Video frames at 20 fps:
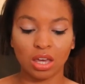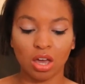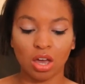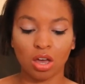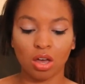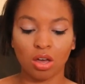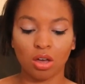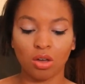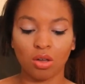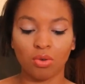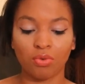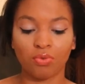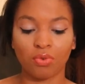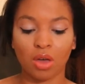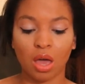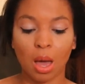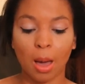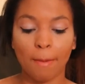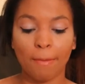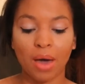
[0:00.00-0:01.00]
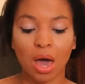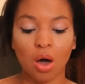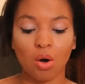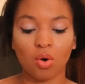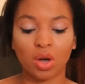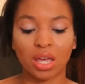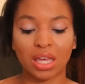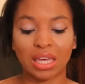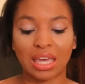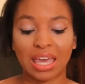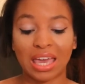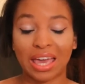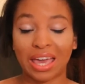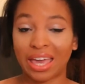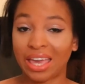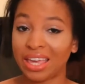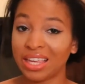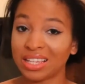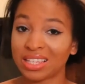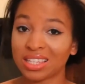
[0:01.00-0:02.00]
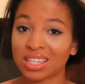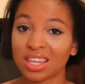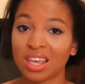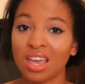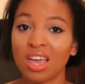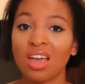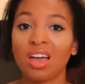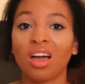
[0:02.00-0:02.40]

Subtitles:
of about 8